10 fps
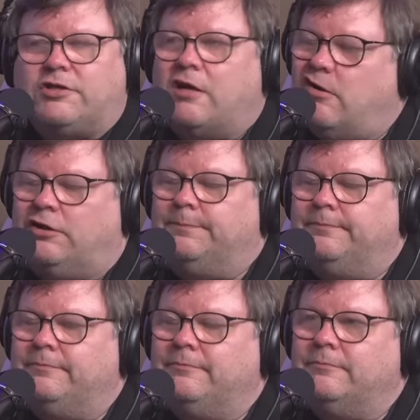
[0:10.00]
not.
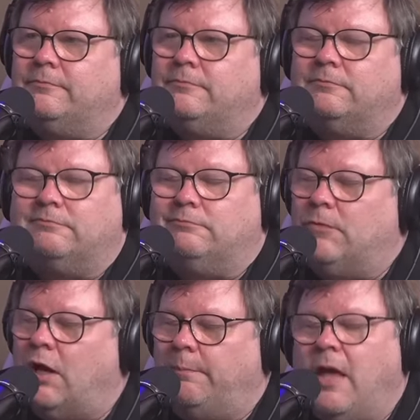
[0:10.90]
Hackers are not?
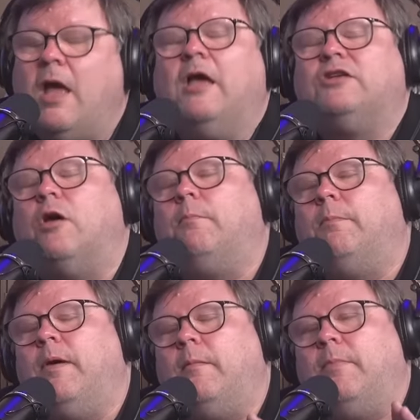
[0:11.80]
No. So, so would you,
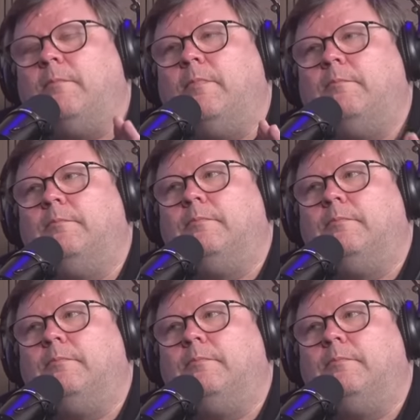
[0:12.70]
well, let me ask you, let